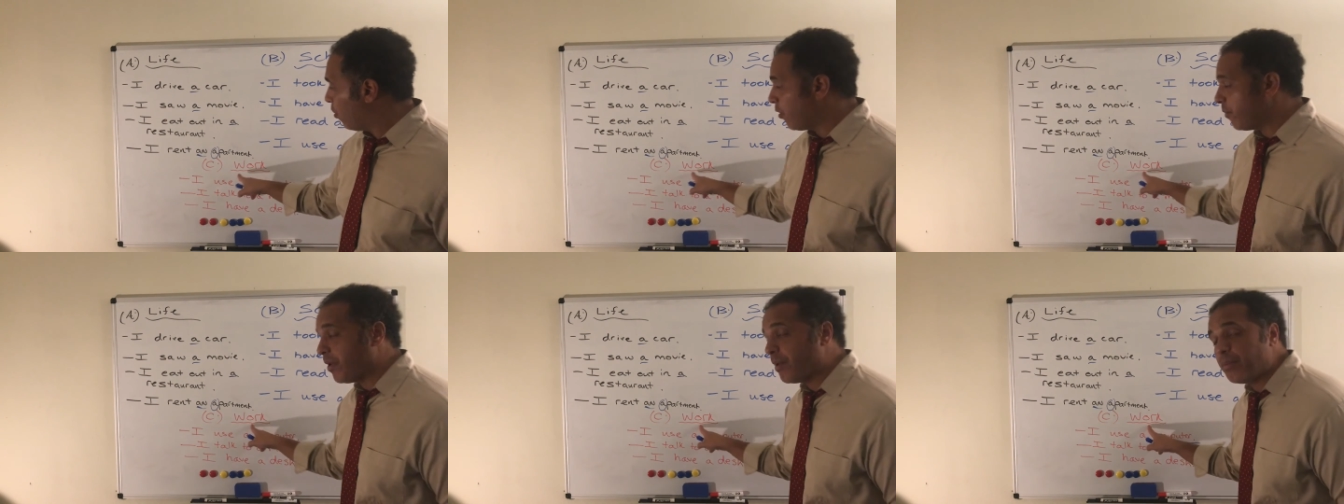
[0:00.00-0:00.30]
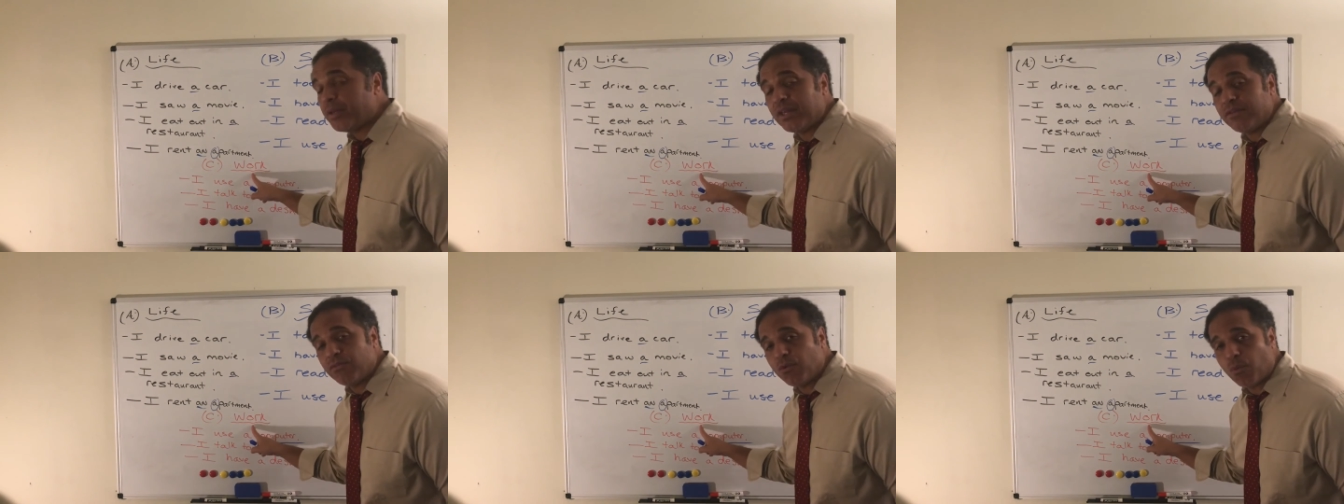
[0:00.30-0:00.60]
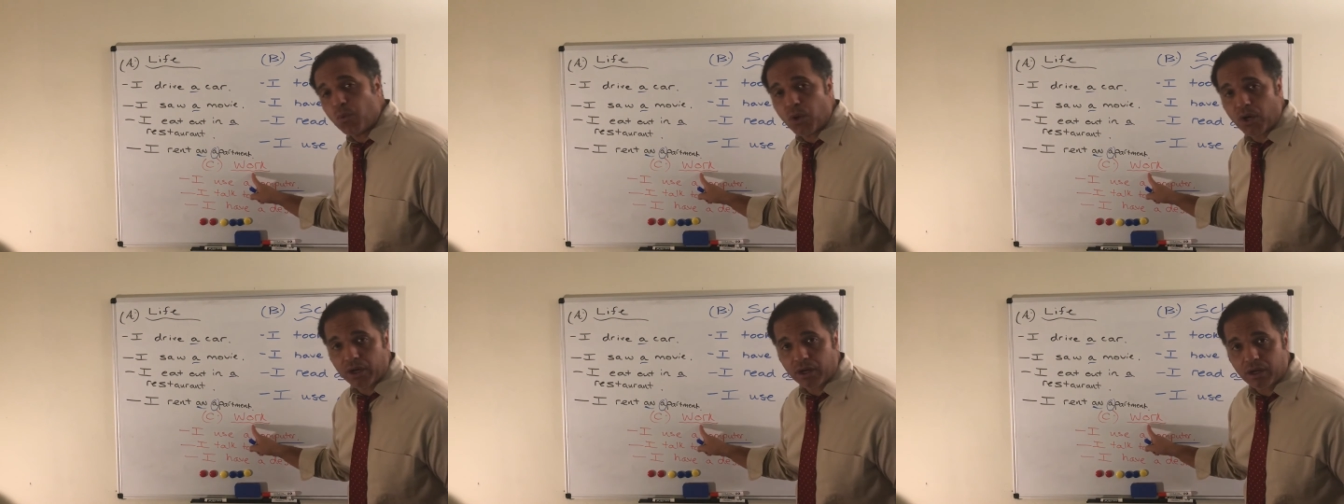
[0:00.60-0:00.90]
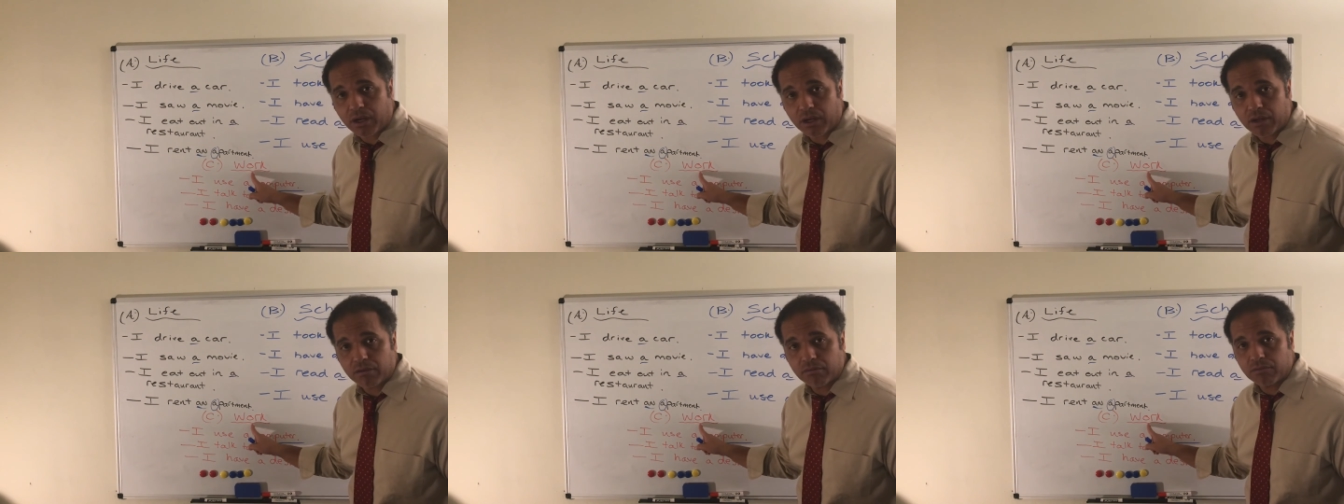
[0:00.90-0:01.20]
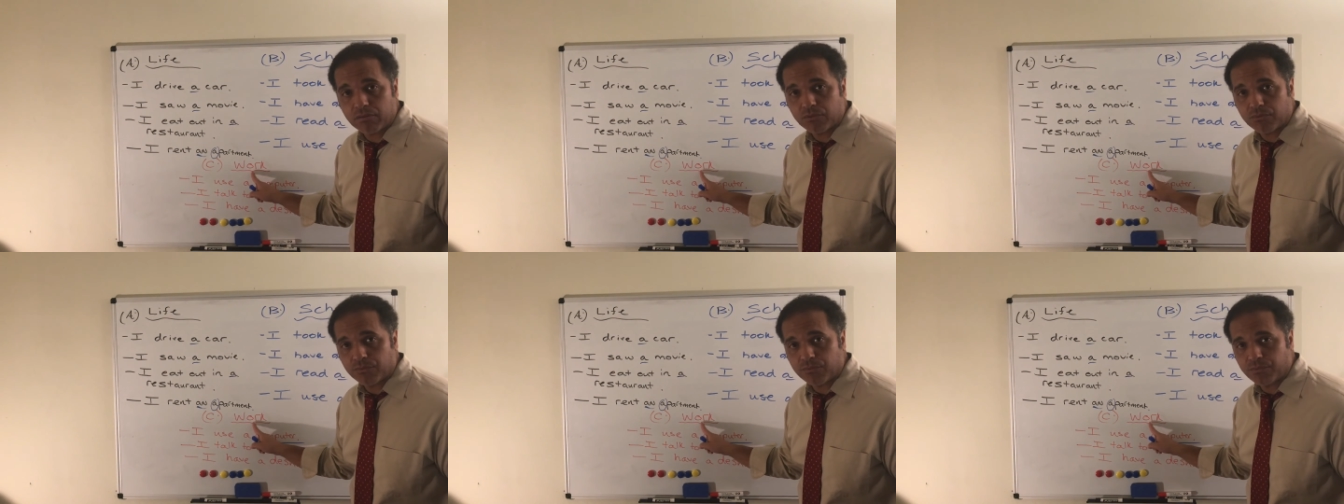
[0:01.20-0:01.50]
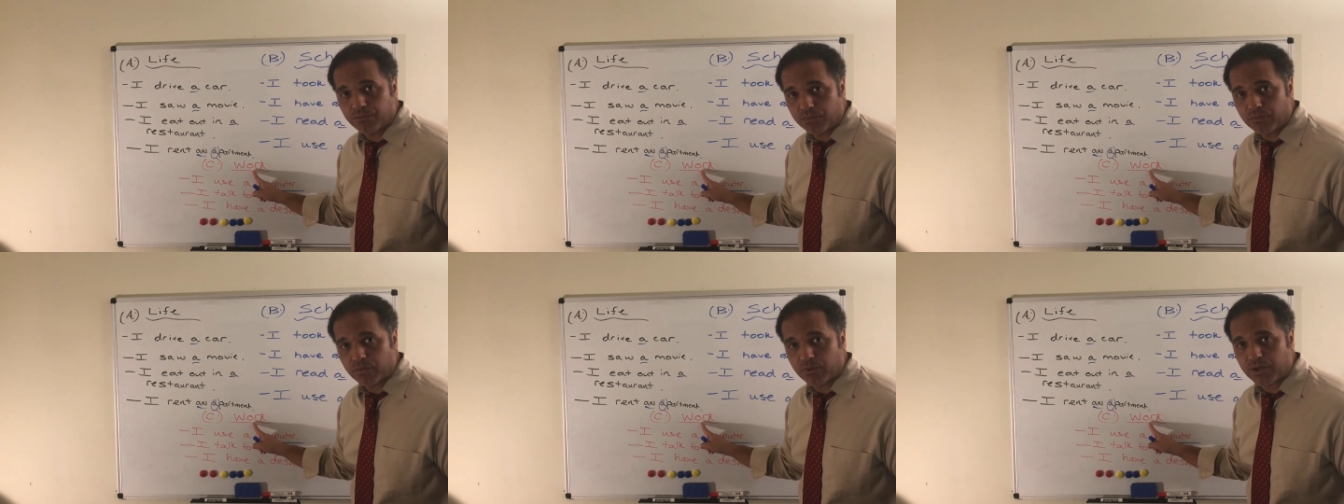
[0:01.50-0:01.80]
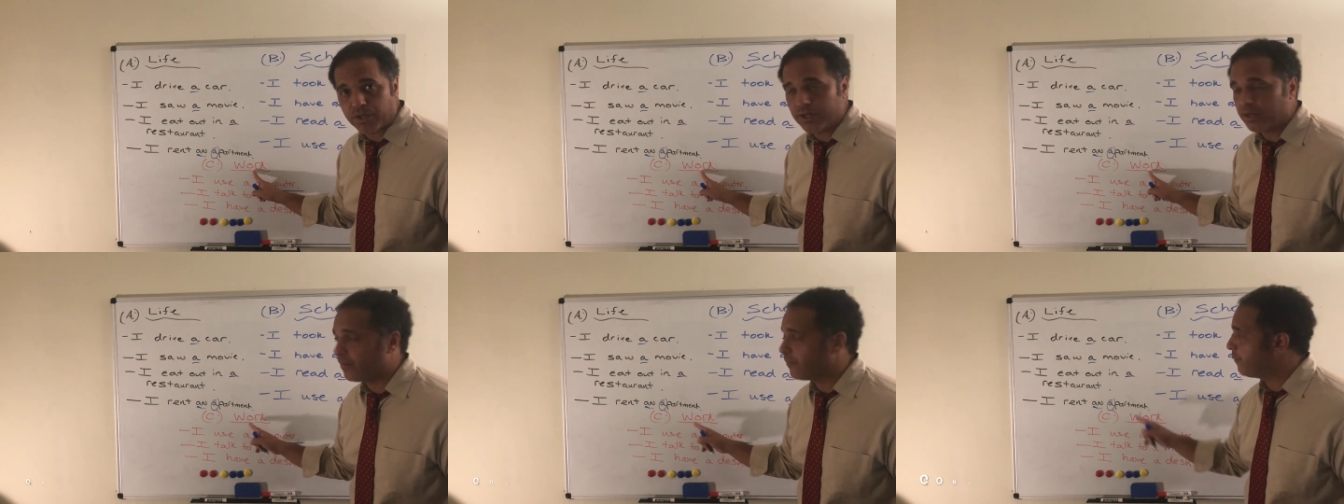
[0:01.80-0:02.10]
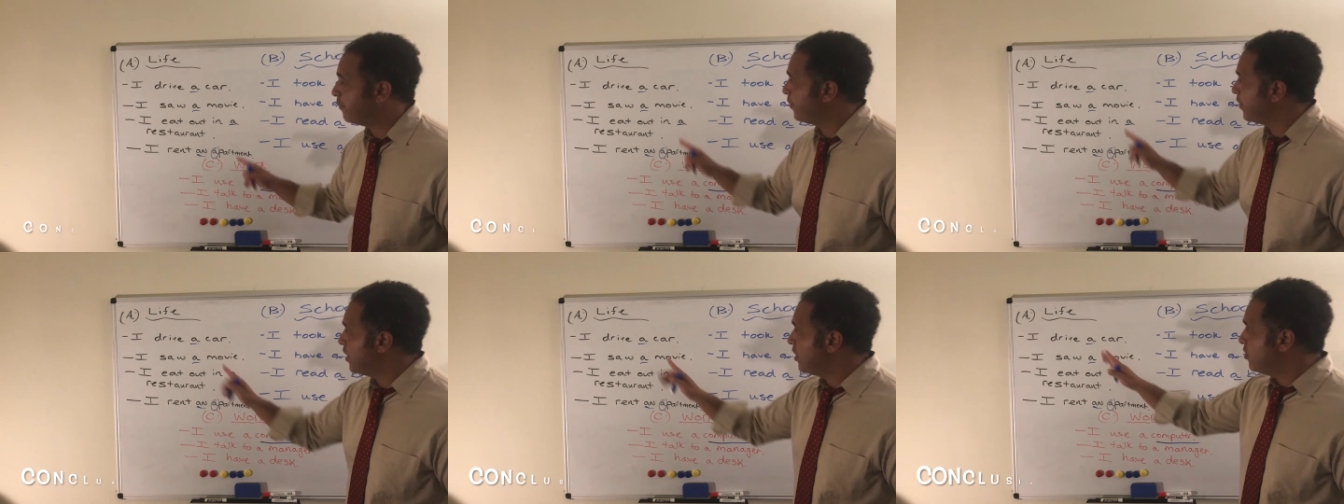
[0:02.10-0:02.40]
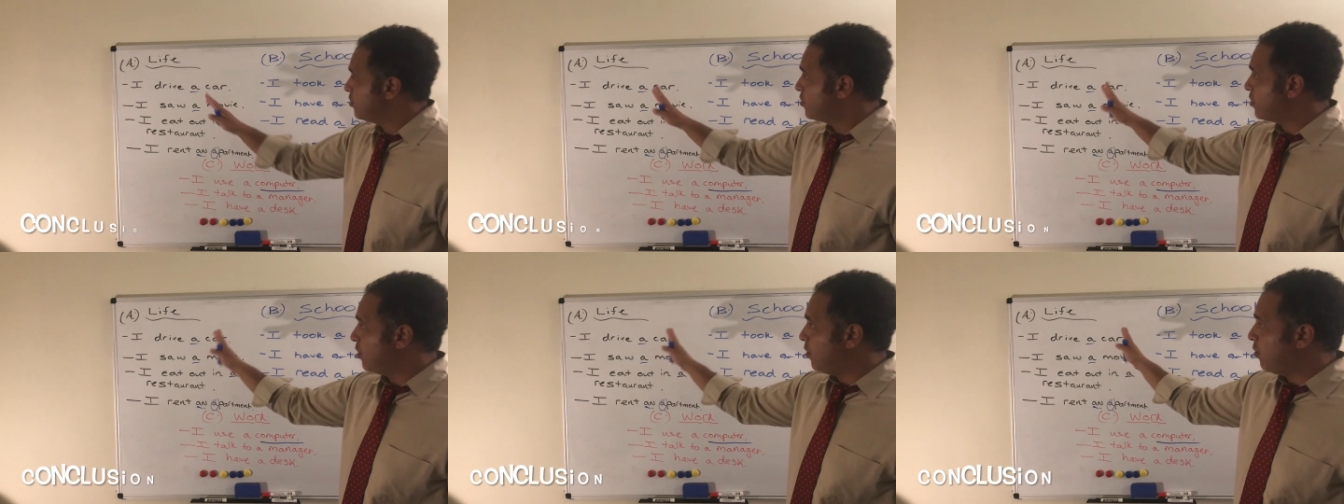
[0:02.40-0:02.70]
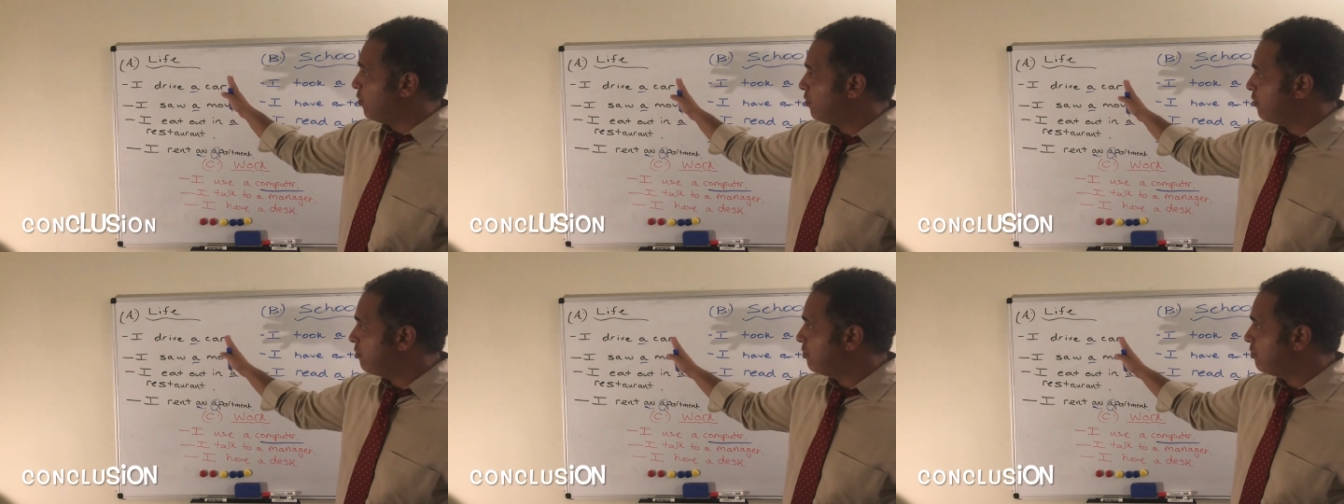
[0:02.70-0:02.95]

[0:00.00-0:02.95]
or maybe even work. All right. So,